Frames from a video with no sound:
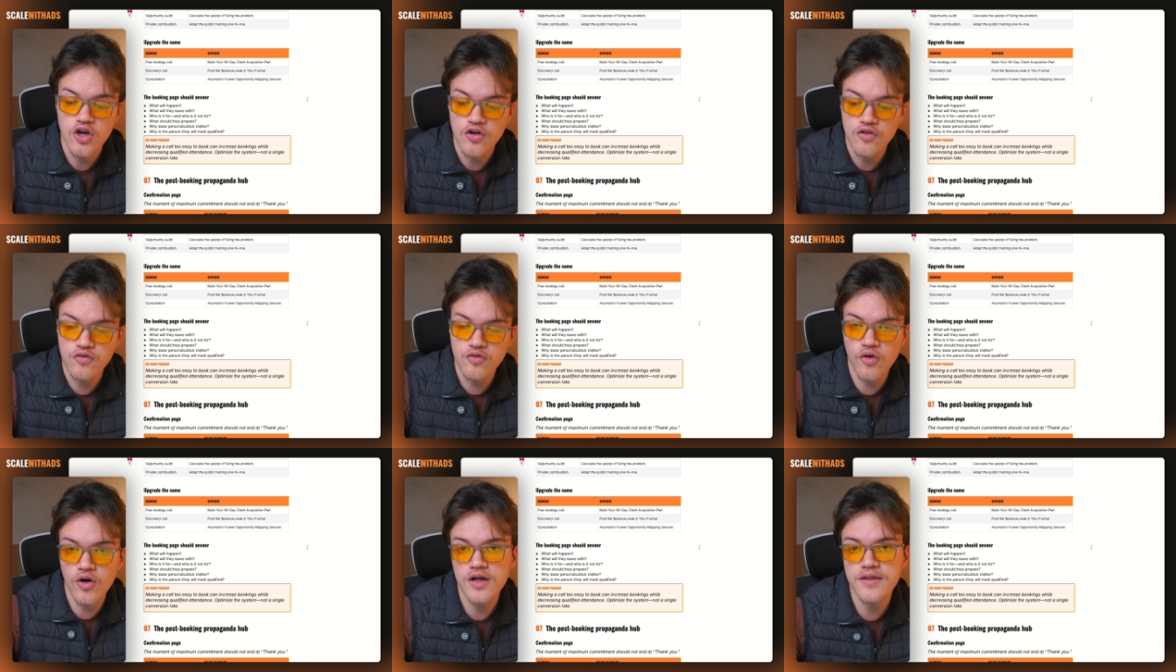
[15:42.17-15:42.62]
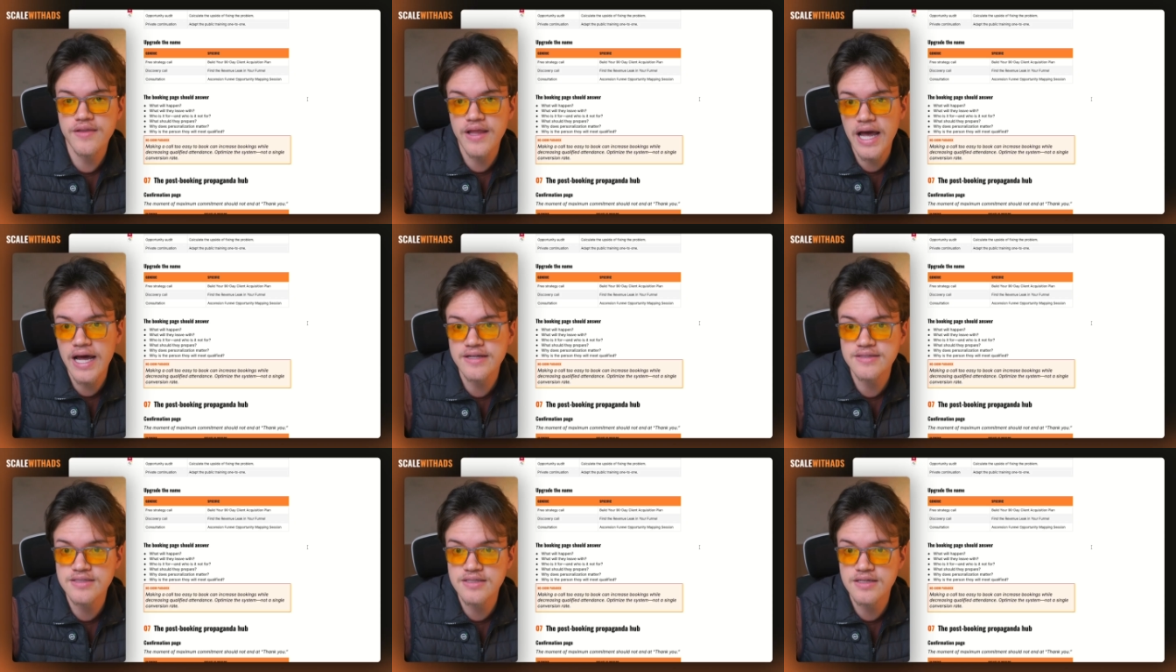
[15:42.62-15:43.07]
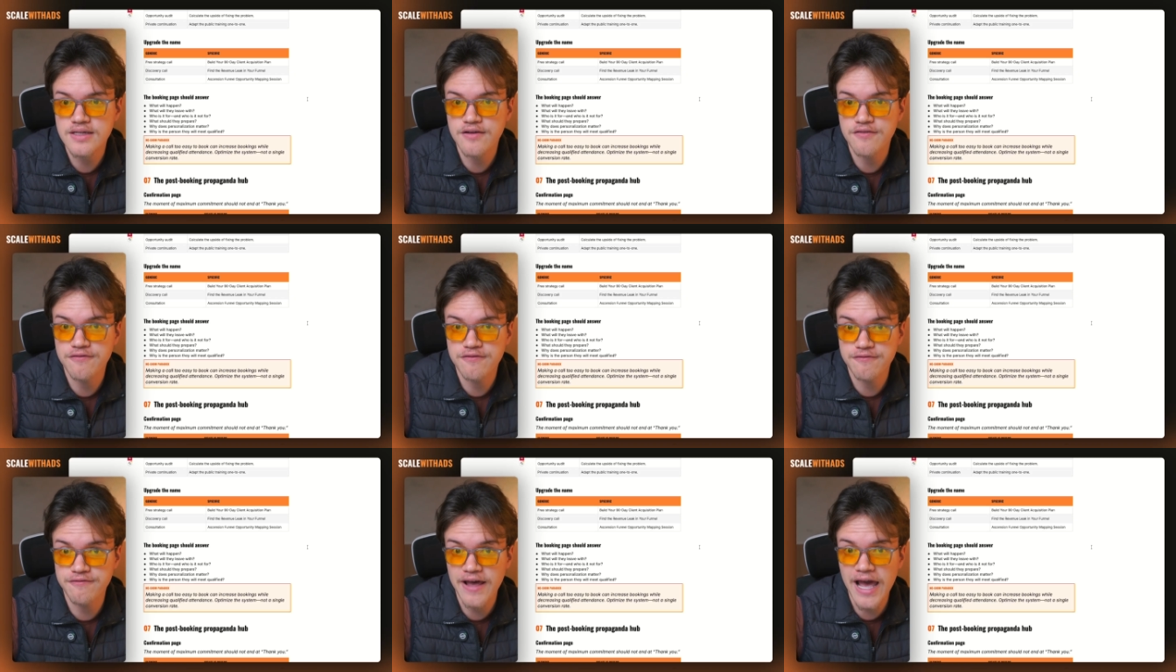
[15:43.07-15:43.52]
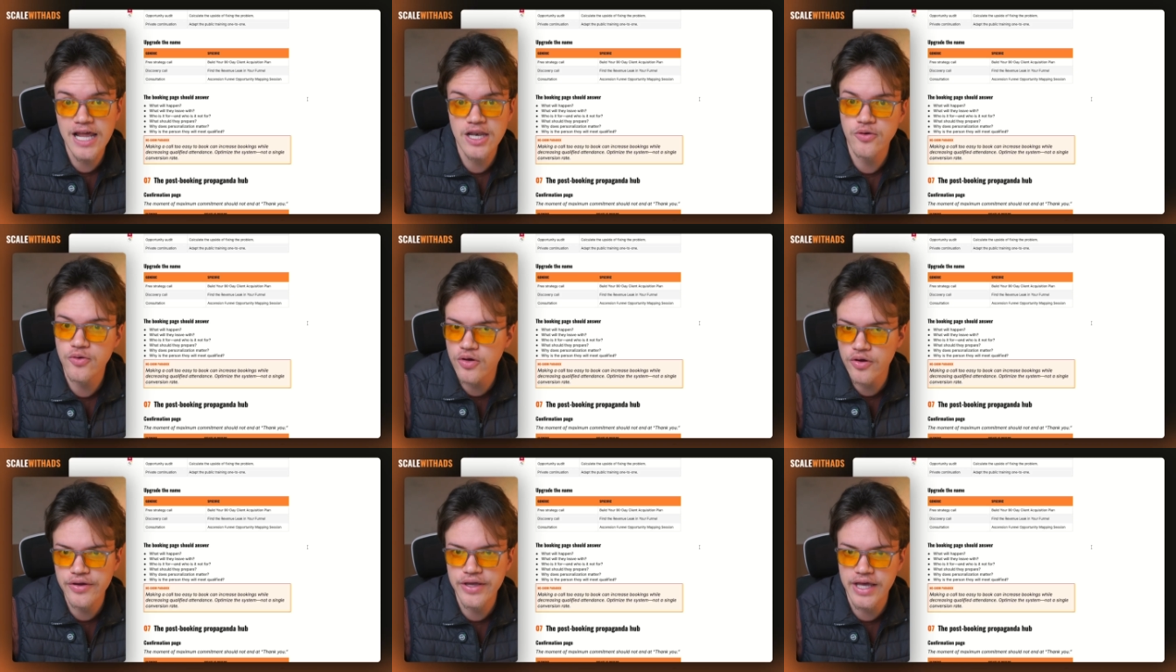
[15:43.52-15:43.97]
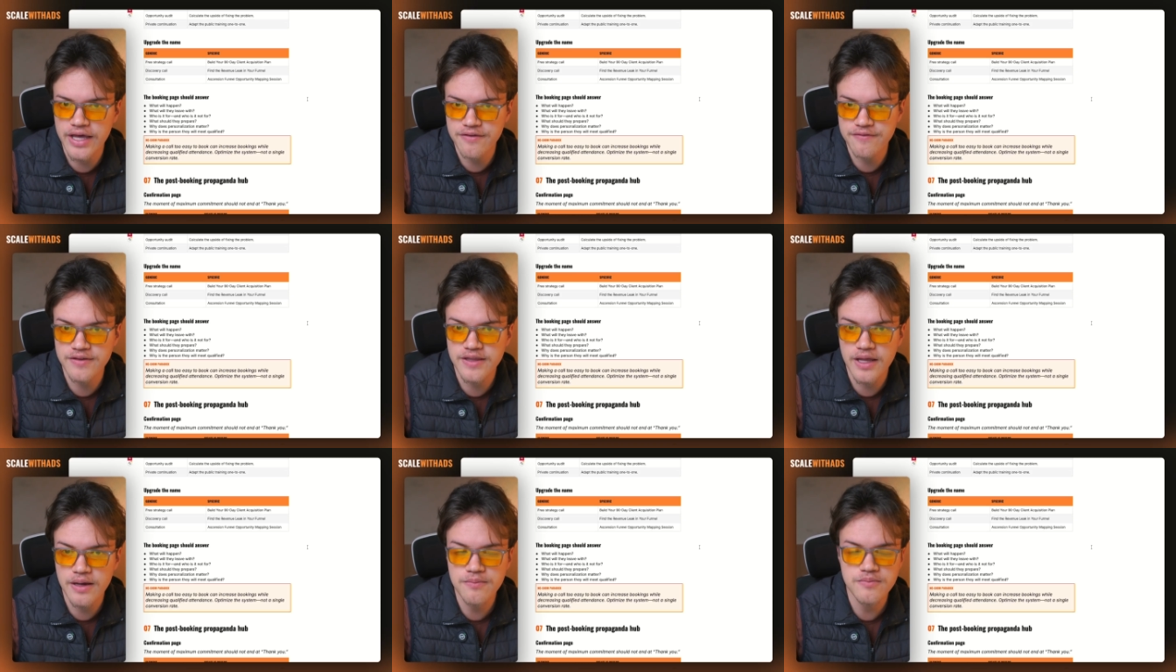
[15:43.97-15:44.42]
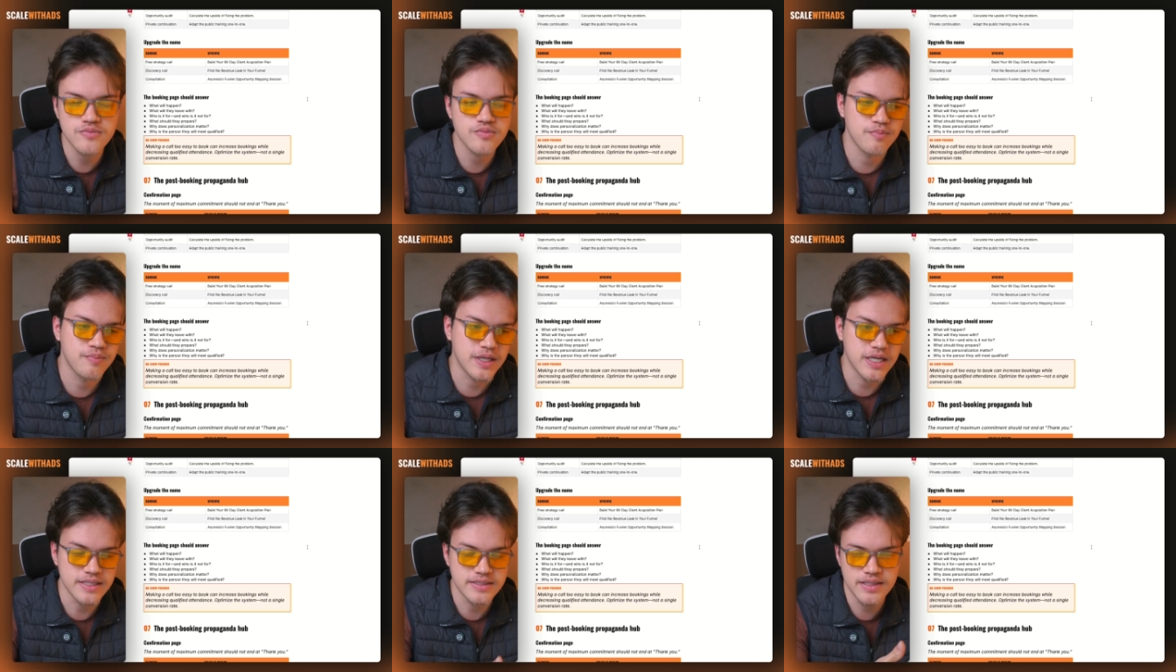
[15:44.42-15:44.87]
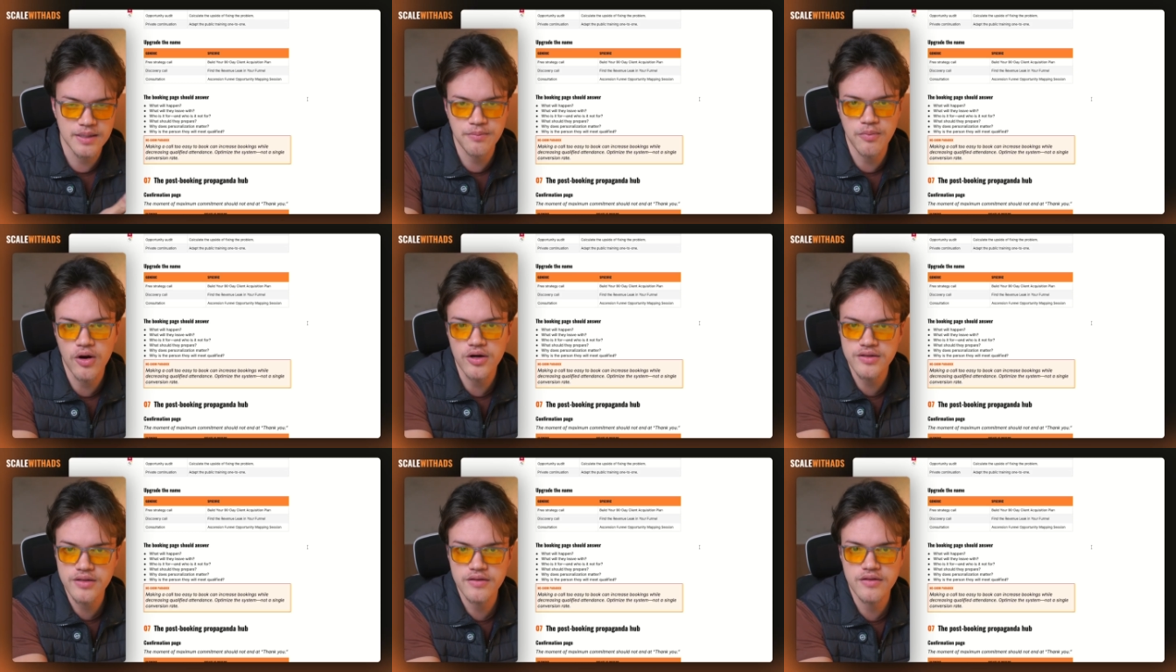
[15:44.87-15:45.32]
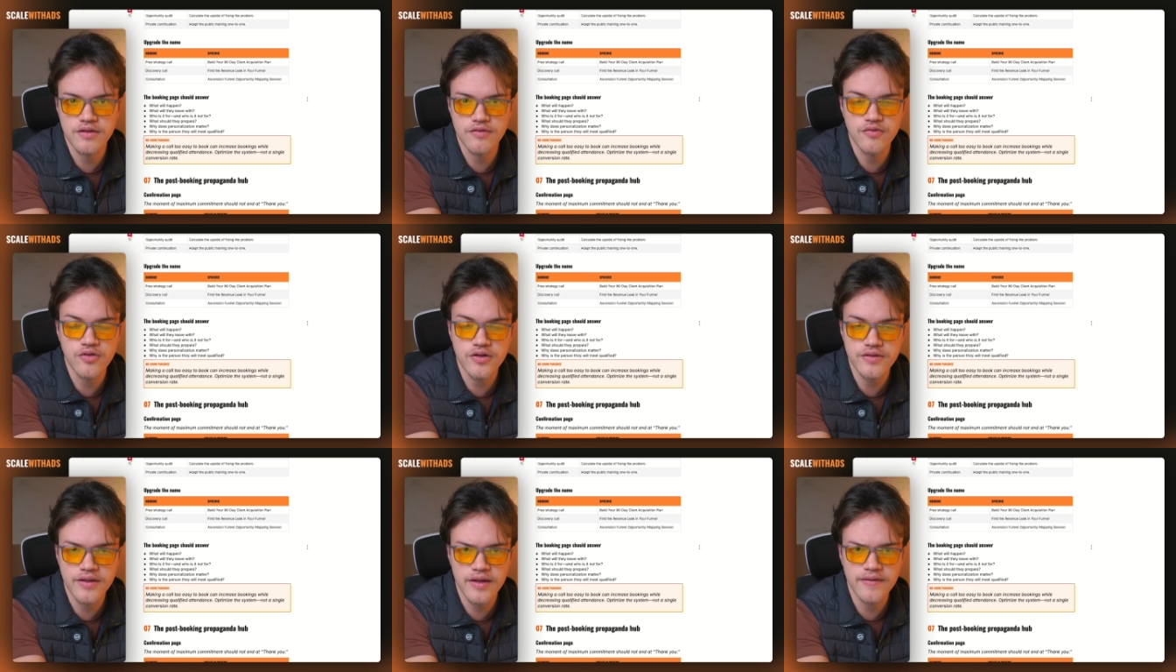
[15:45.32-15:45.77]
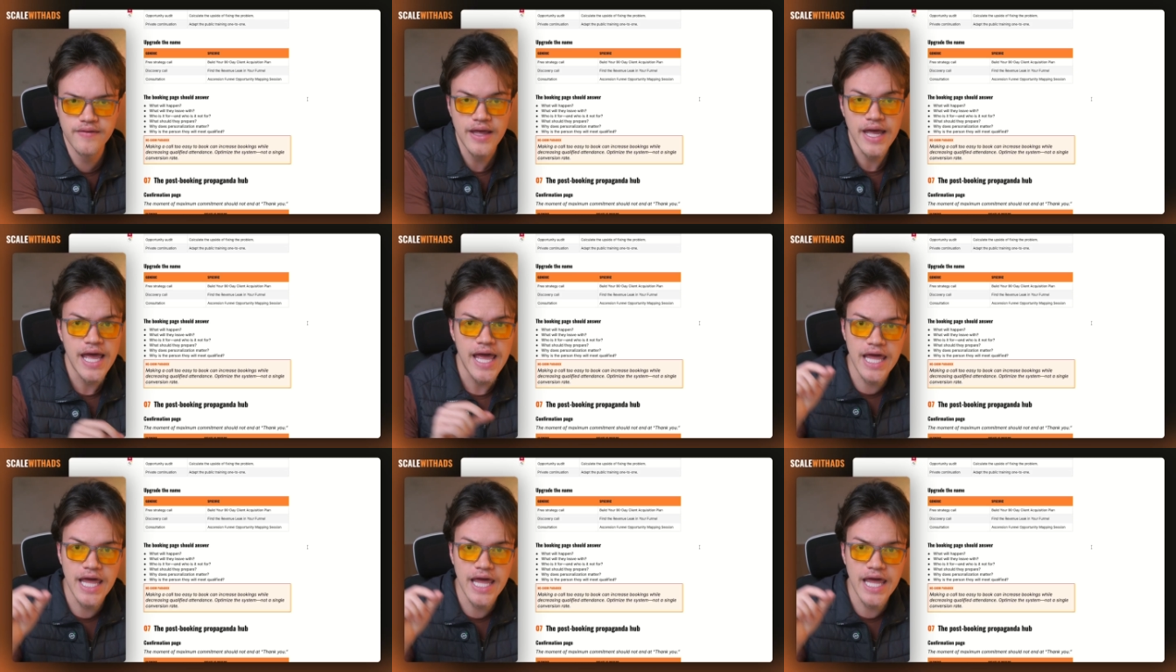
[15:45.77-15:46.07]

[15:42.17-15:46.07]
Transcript: for that value you're giving them because they bought the front end.